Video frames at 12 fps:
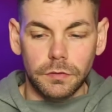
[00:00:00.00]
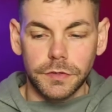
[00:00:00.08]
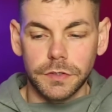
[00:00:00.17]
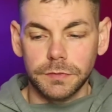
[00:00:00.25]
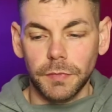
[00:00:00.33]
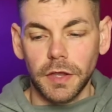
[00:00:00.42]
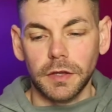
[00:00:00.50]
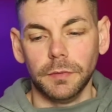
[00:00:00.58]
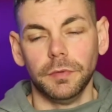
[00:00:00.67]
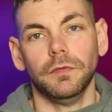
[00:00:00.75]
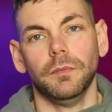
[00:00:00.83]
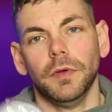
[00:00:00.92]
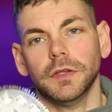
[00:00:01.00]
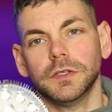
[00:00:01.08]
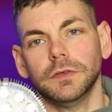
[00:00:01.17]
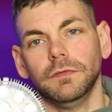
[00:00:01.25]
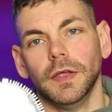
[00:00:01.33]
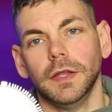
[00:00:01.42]
which is made up of a
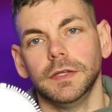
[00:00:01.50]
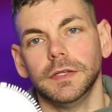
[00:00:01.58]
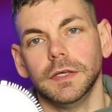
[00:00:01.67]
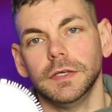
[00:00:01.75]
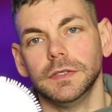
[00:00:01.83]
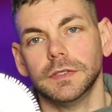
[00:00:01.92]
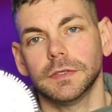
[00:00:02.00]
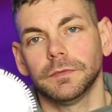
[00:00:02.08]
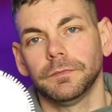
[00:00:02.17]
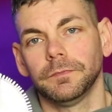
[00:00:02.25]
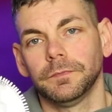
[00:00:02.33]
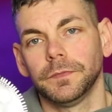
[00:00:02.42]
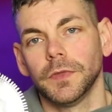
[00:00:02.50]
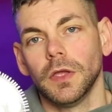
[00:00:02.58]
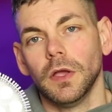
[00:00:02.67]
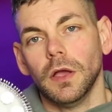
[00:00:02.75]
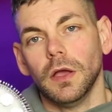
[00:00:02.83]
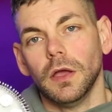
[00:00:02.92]
bunch of LEDs,
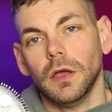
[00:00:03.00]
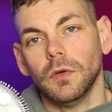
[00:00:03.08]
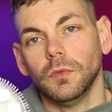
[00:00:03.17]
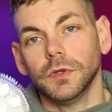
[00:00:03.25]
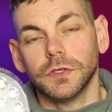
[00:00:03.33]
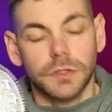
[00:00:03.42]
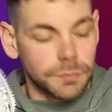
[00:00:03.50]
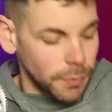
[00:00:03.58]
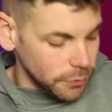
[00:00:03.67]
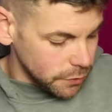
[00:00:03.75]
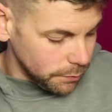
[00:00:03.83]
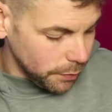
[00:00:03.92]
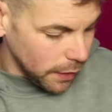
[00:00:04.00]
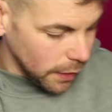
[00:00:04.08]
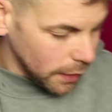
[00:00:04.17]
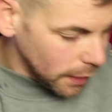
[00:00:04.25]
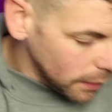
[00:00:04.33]
which are supposed to be